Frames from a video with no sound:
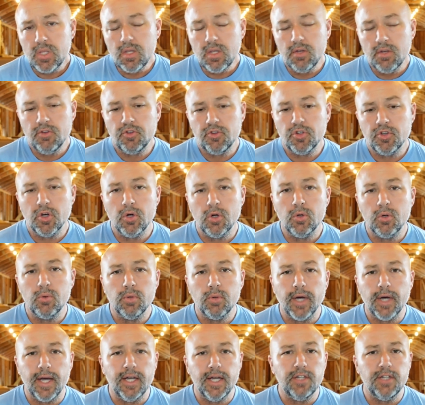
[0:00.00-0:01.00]

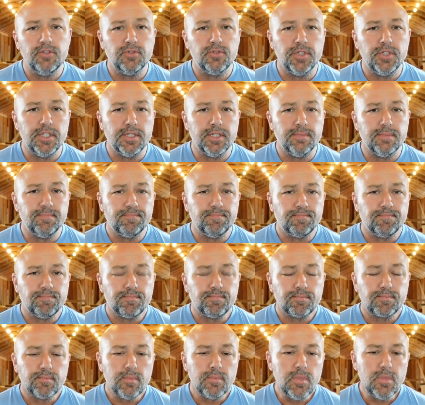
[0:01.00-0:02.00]
So Adrienne
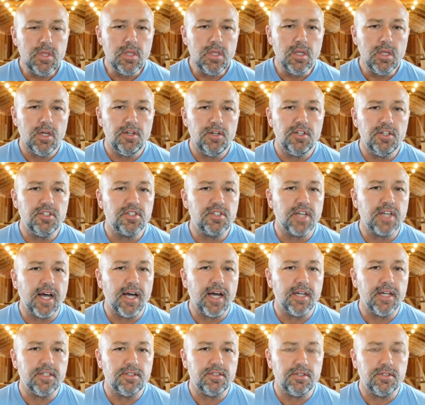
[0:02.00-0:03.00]

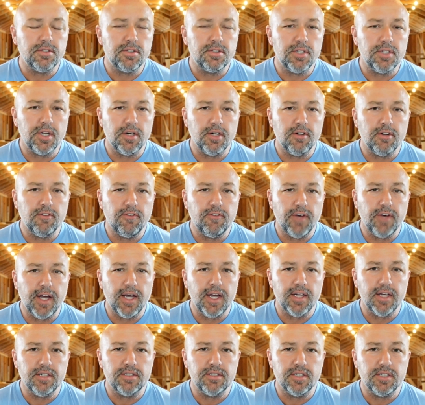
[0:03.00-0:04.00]
disguised herself
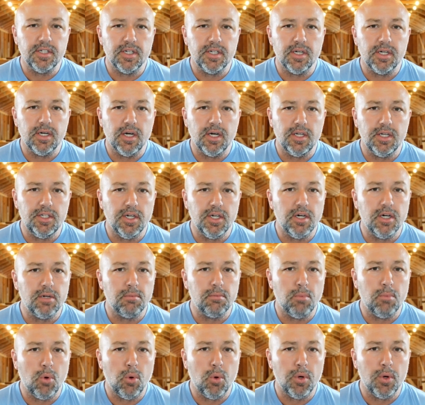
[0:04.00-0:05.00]
as a
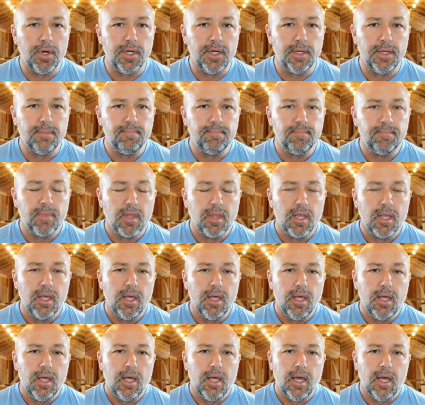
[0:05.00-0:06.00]
young boy
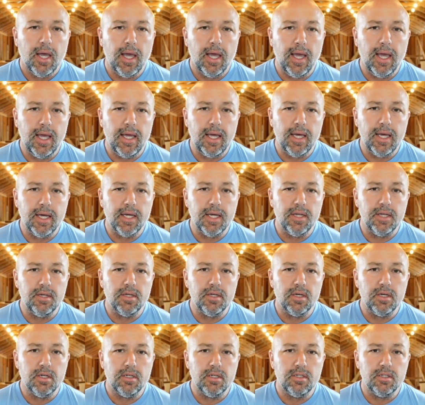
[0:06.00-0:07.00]

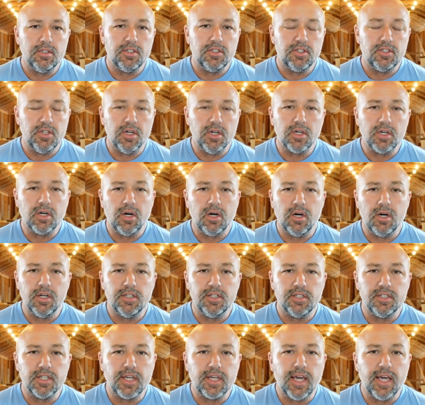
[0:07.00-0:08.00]
and snuck on
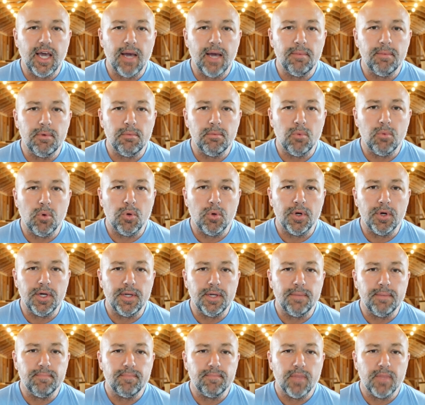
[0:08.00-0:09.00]
as a cabin
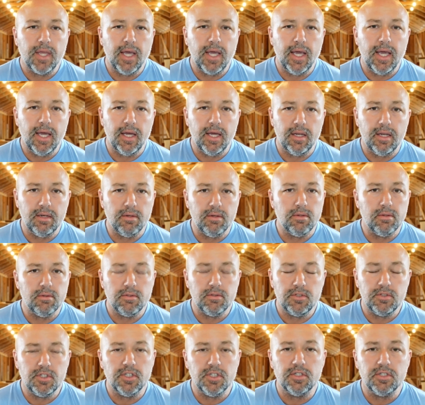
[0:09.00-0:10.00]
boy,
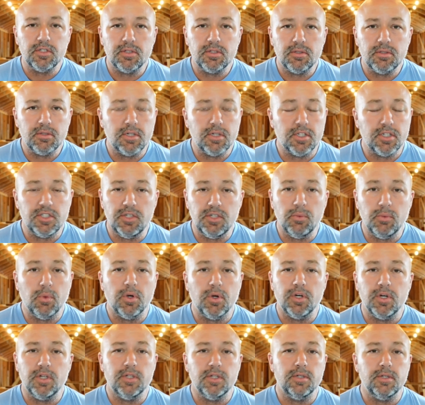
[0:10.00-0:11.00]
and just because she
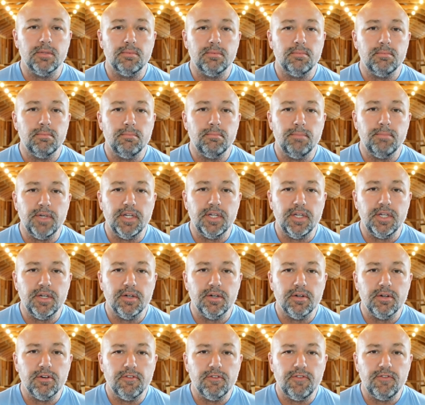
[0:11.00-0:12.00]
wanted to be
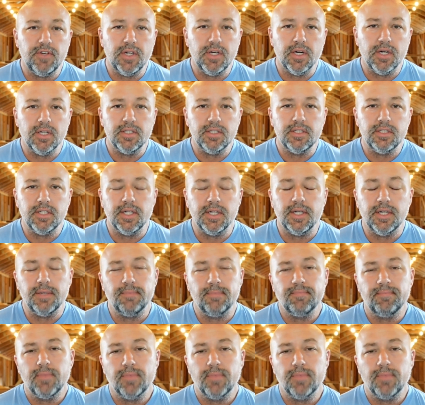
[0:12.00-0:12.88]
near her fiance.